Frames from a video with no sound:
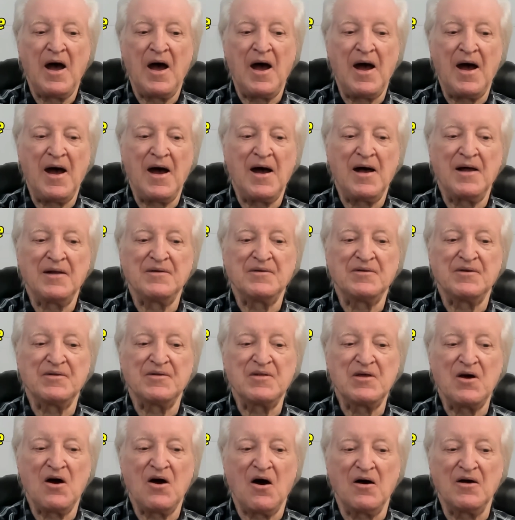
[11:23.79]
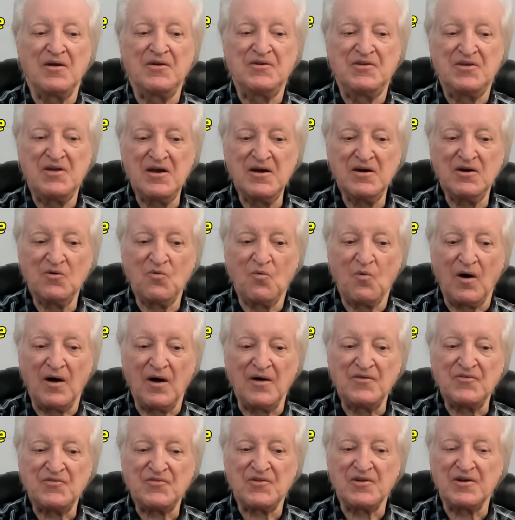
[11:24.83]
And the idea
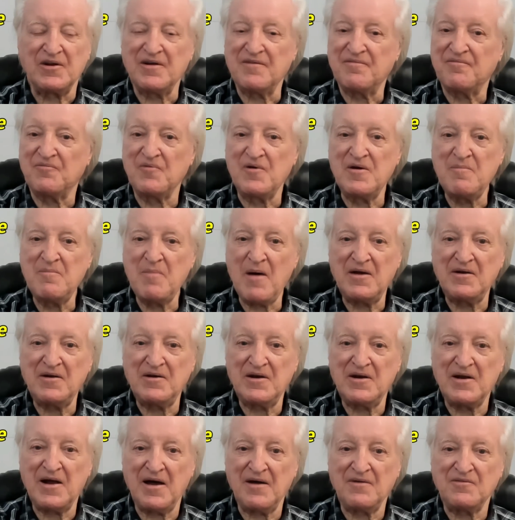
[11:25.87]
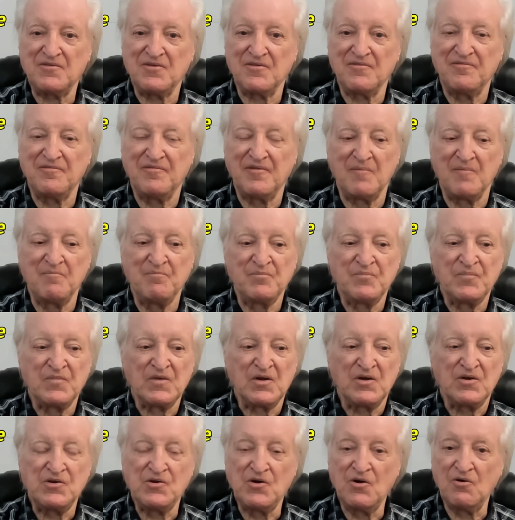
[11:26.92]
was that if we made it out of
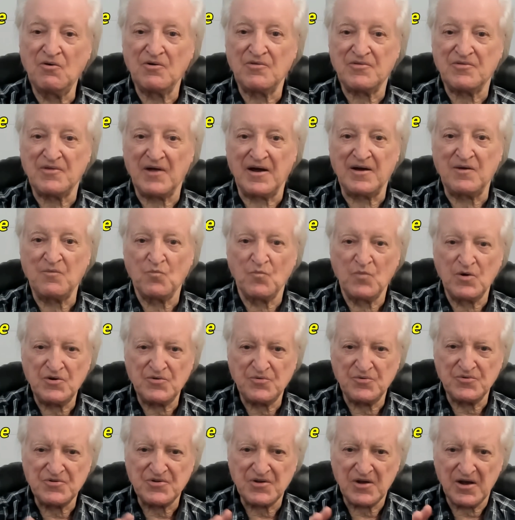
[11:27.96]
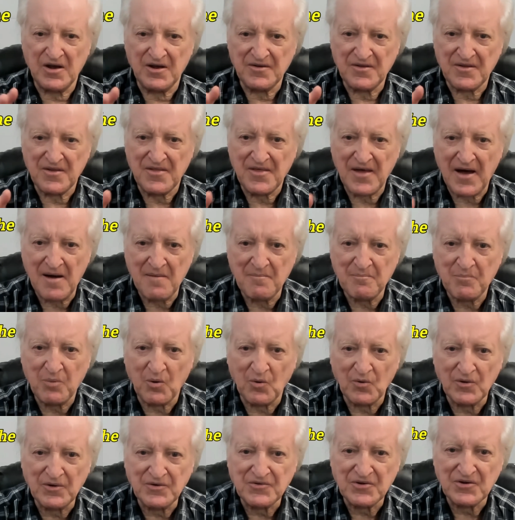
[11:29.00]
urethane, which was at that
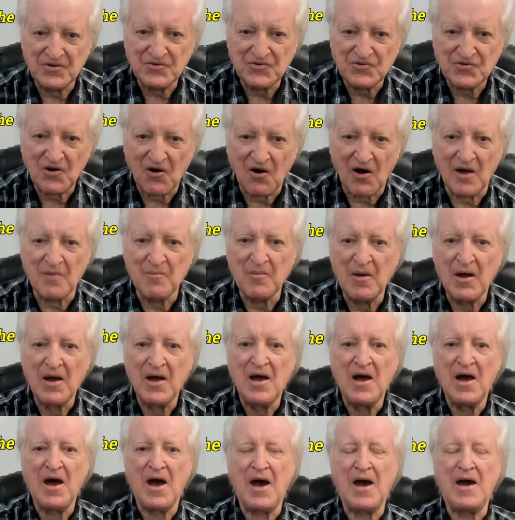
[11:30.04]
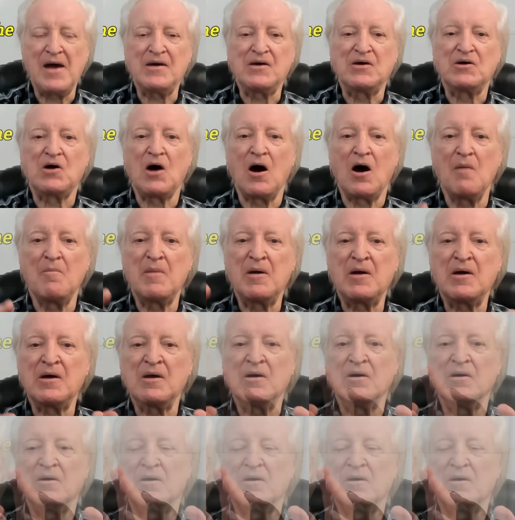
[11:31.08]
point in time a coming